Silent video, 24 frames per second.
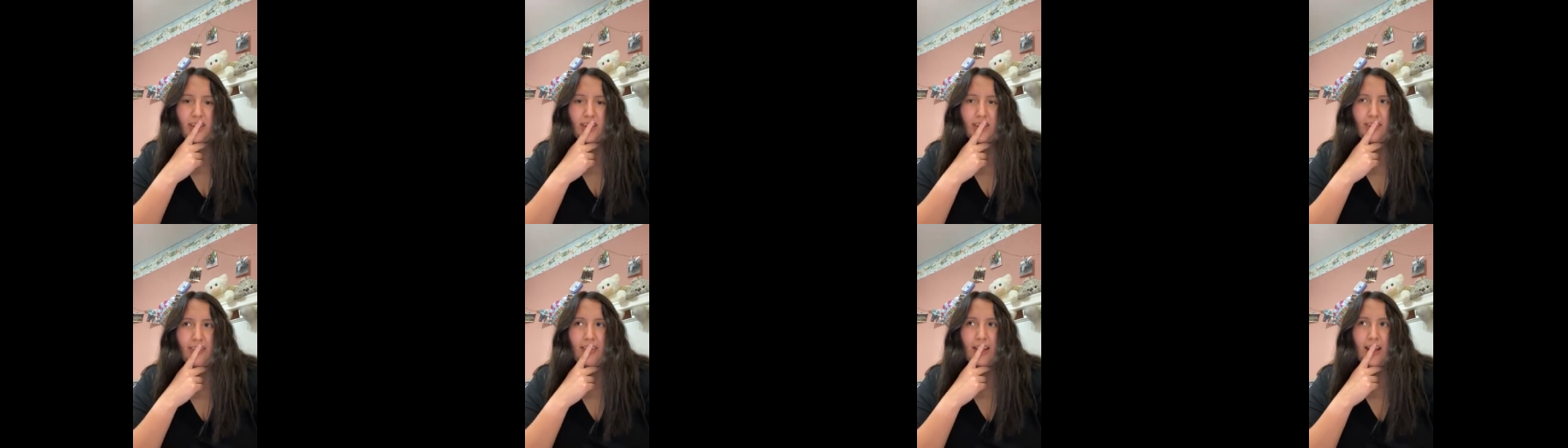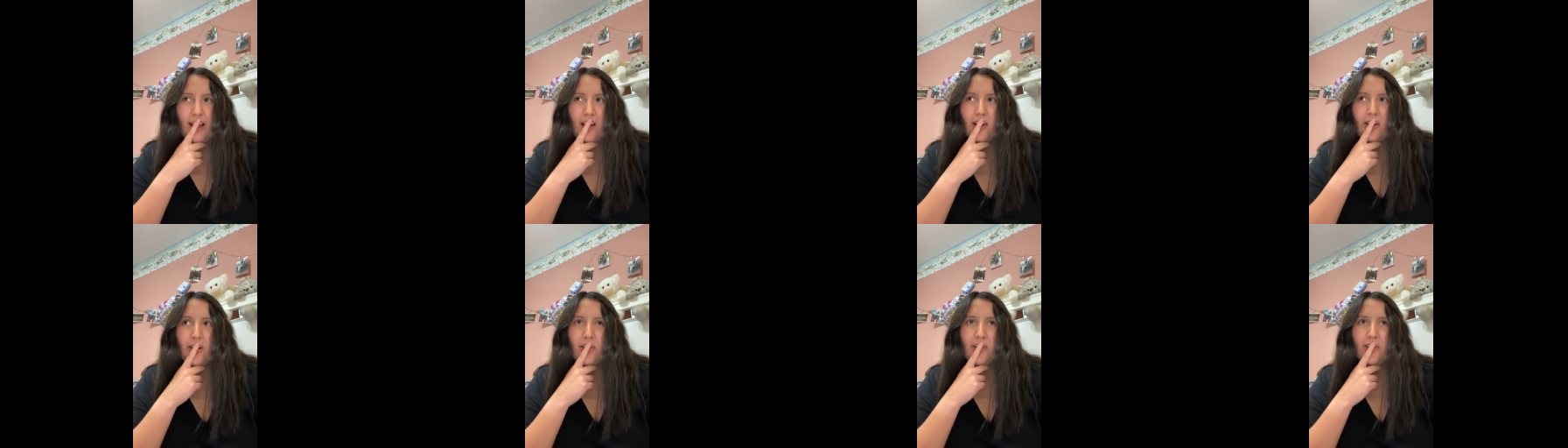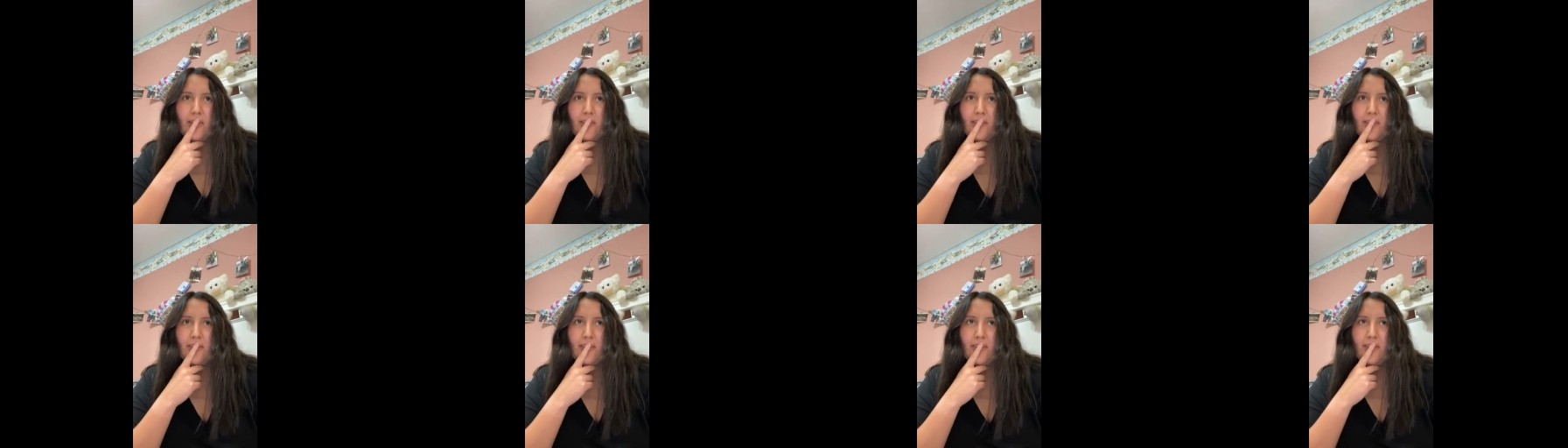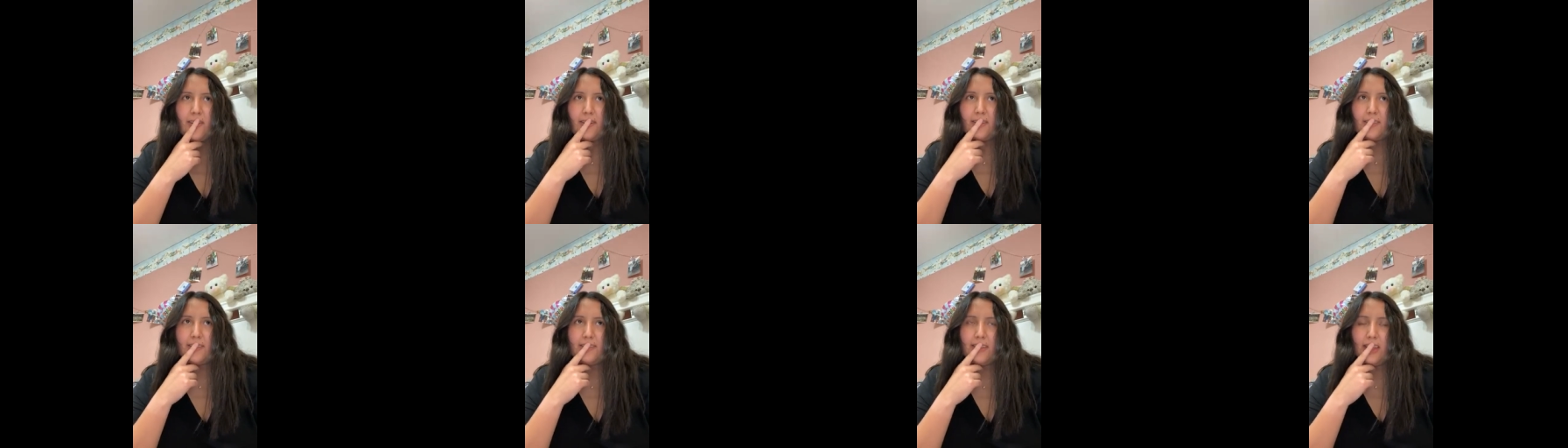And now,
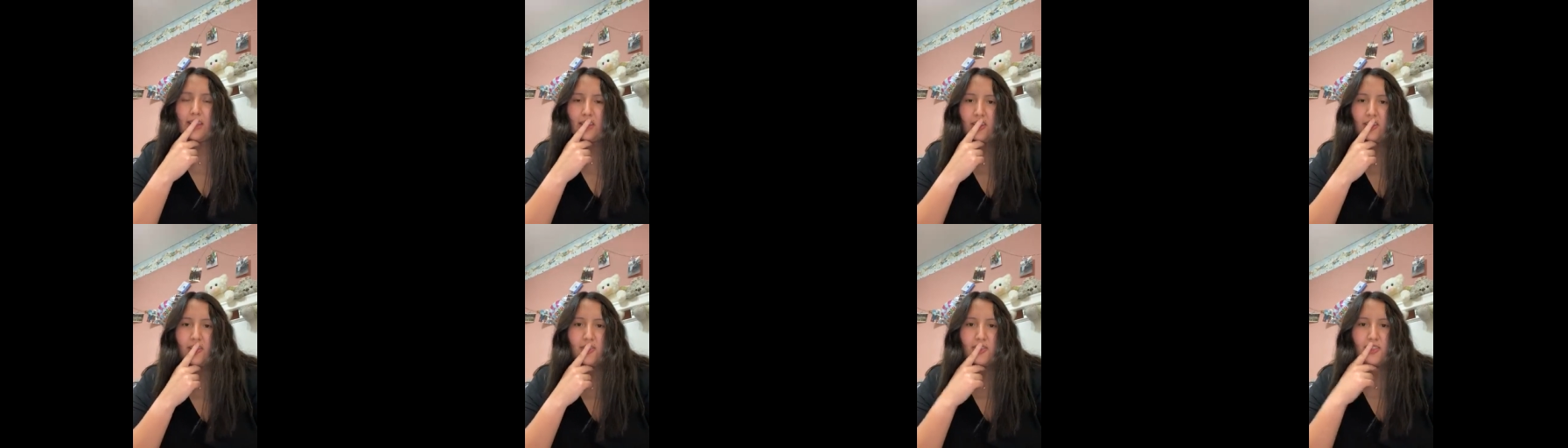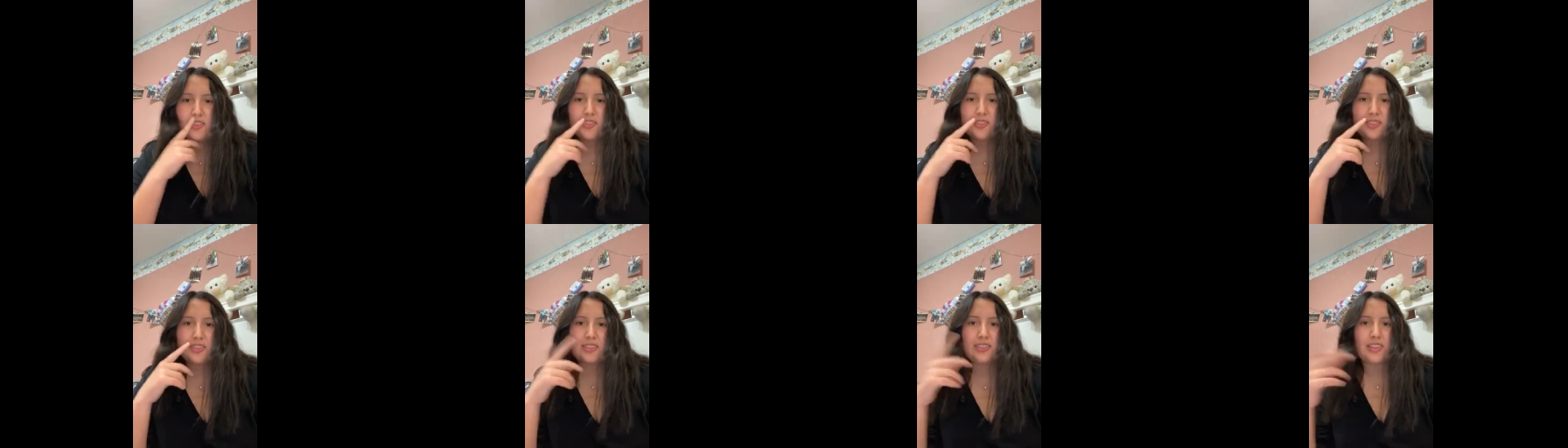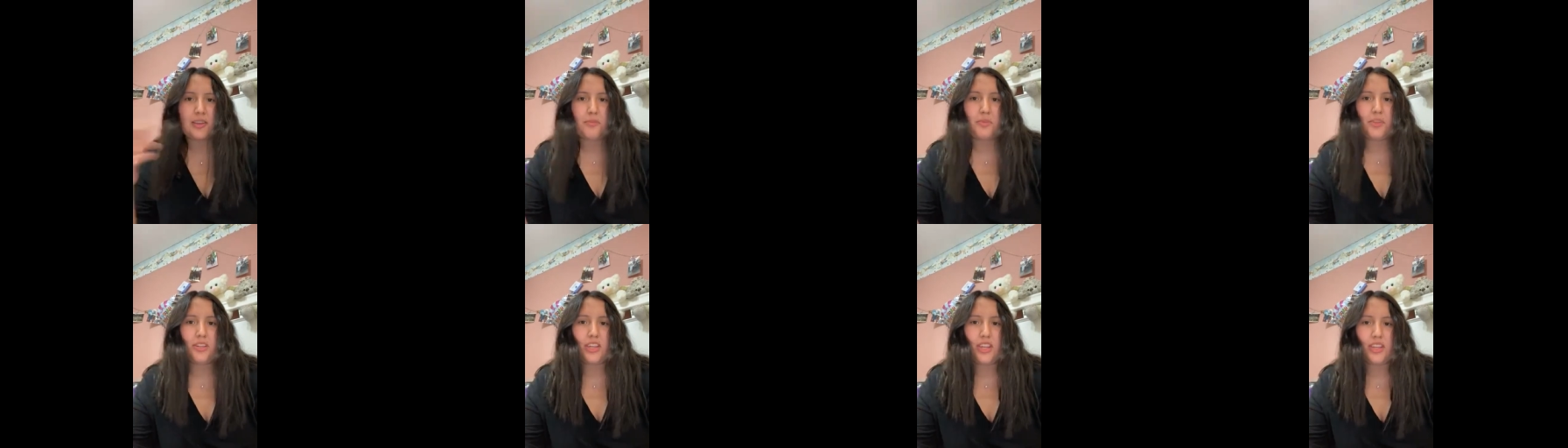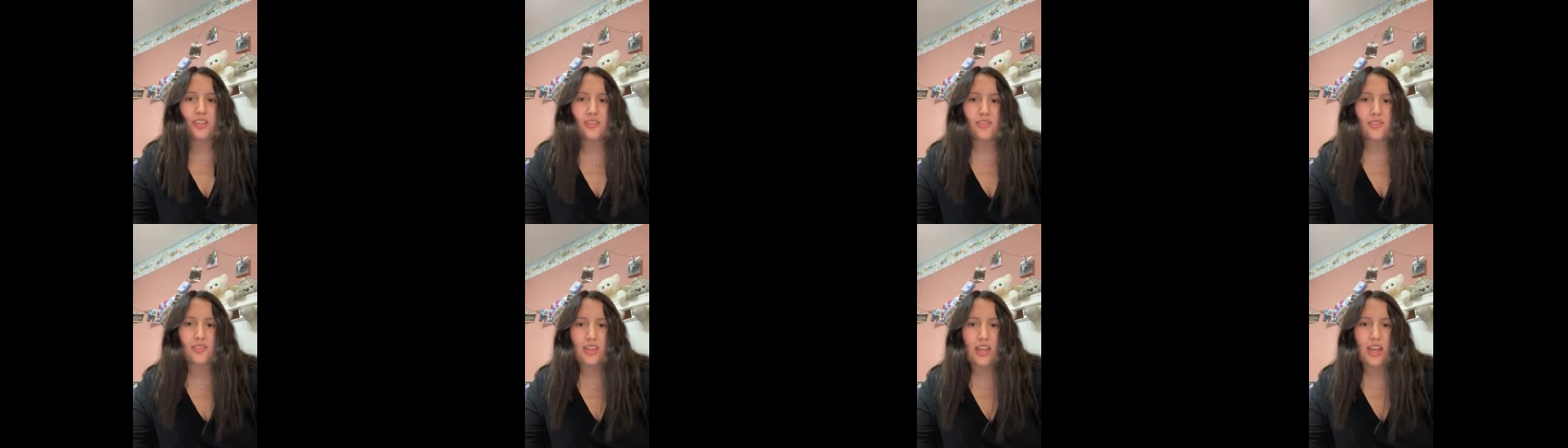thank you to this
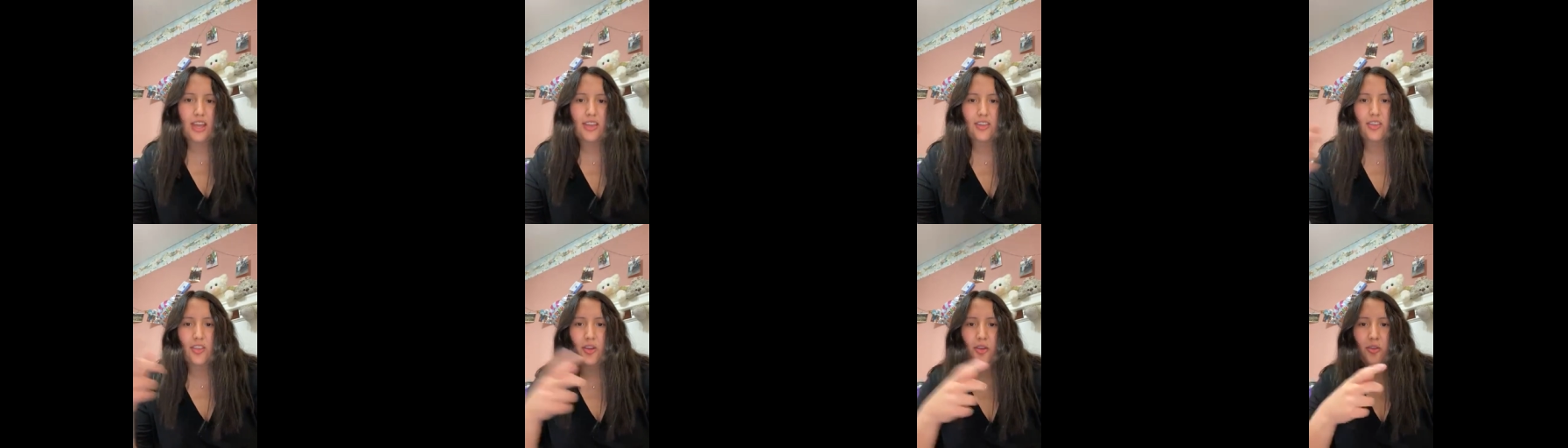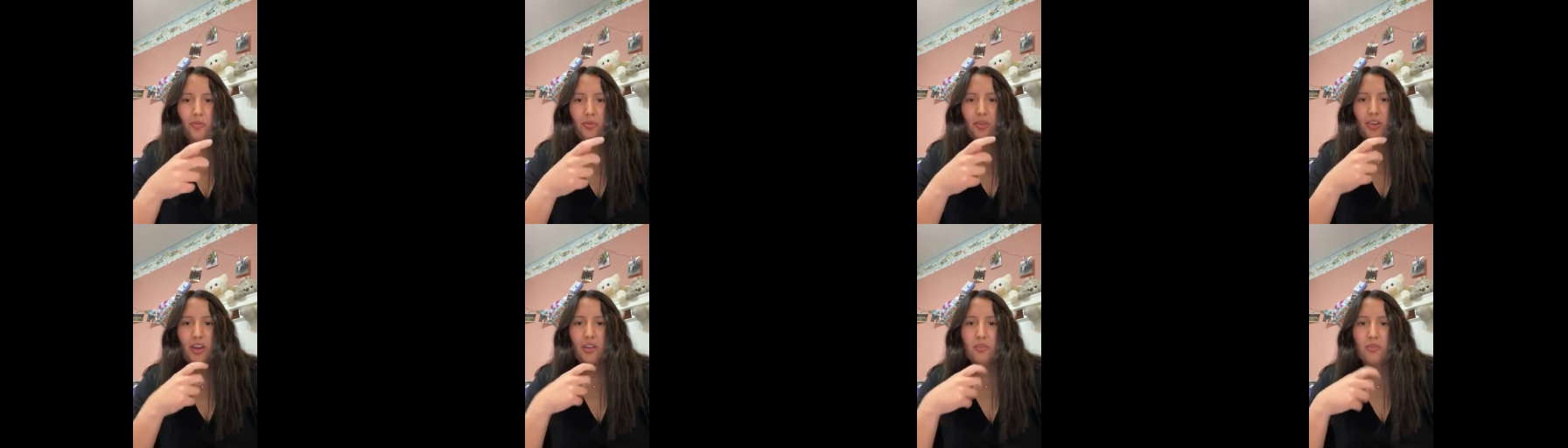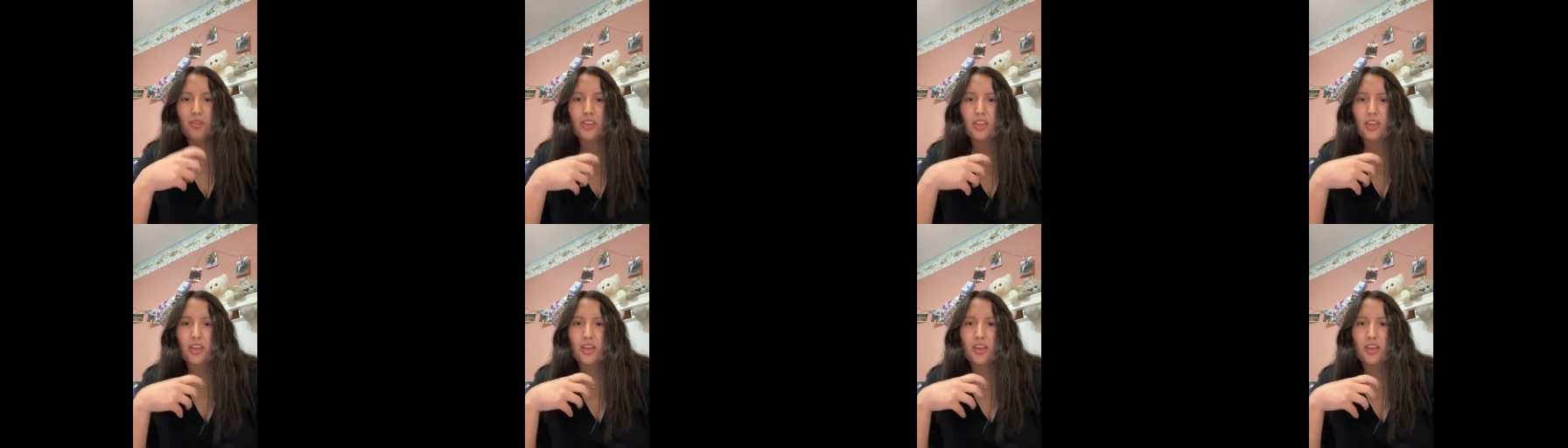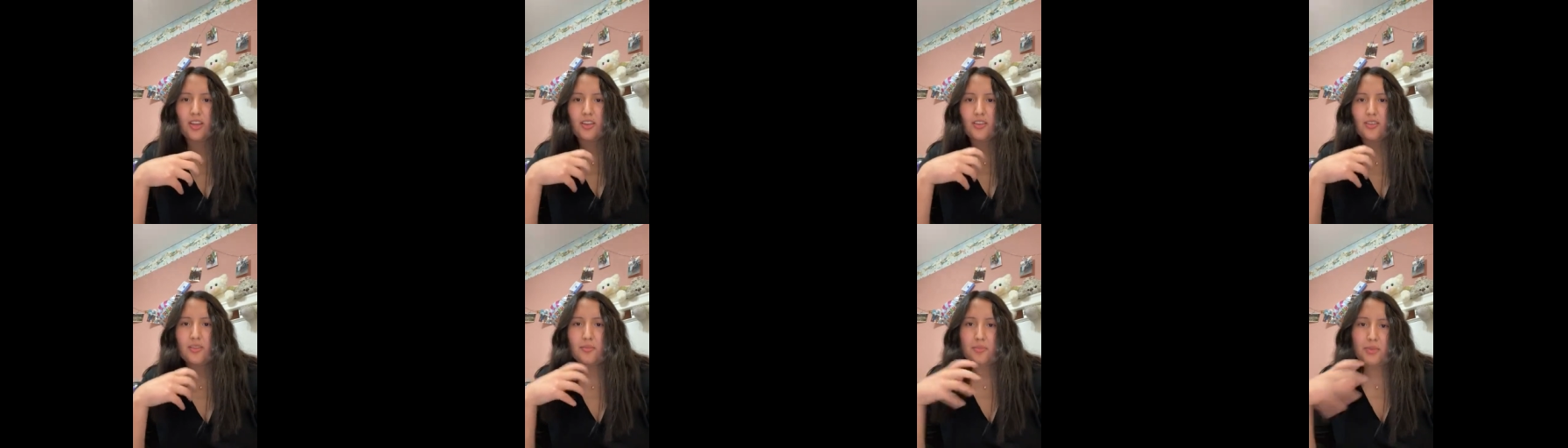application, I know where I want to
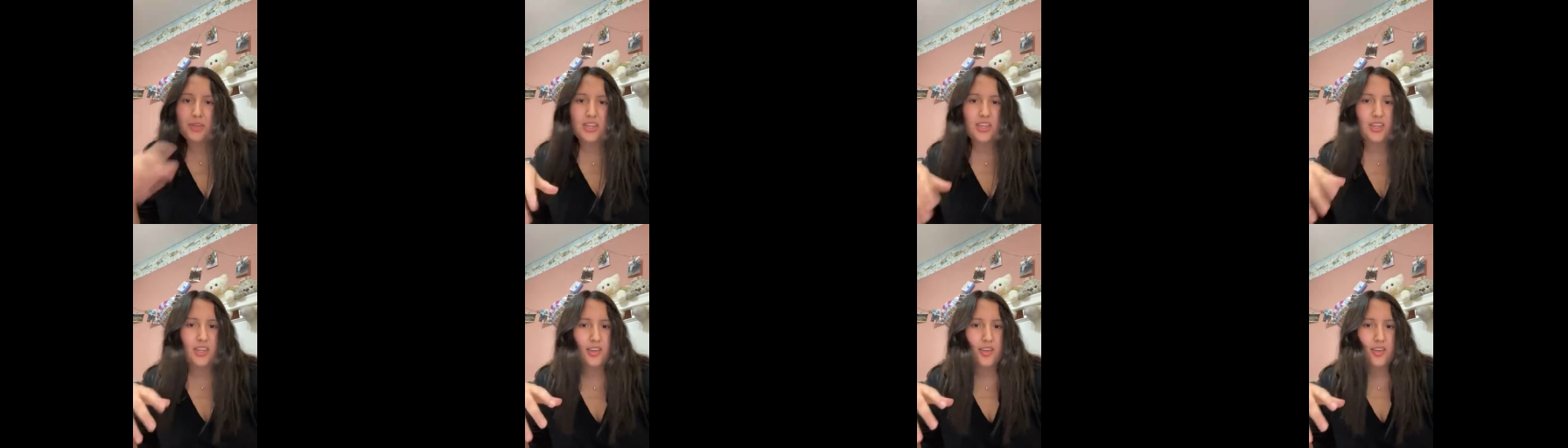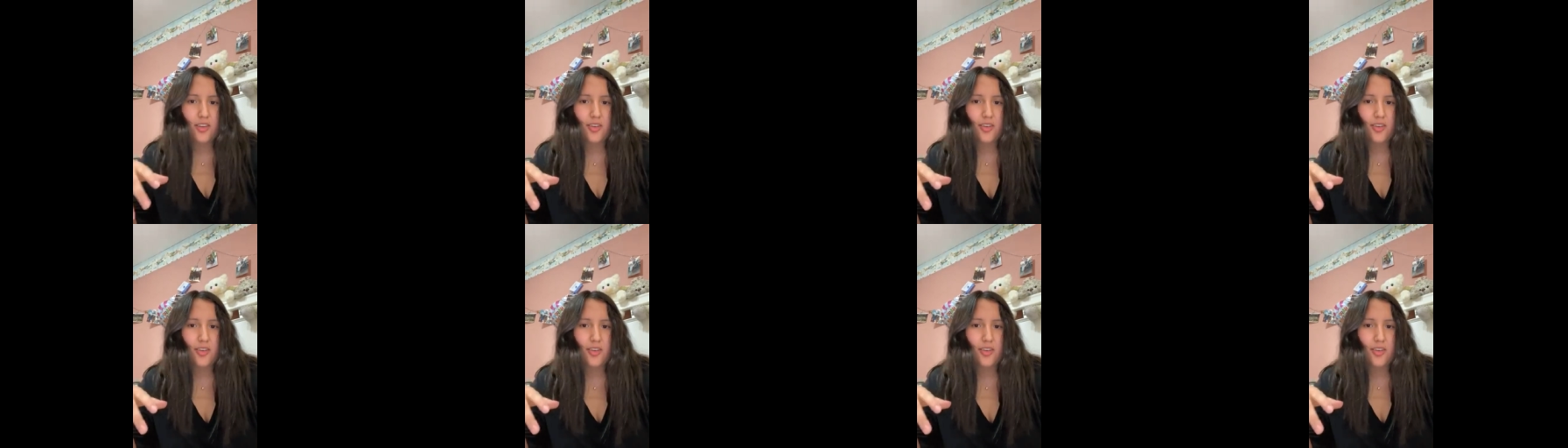be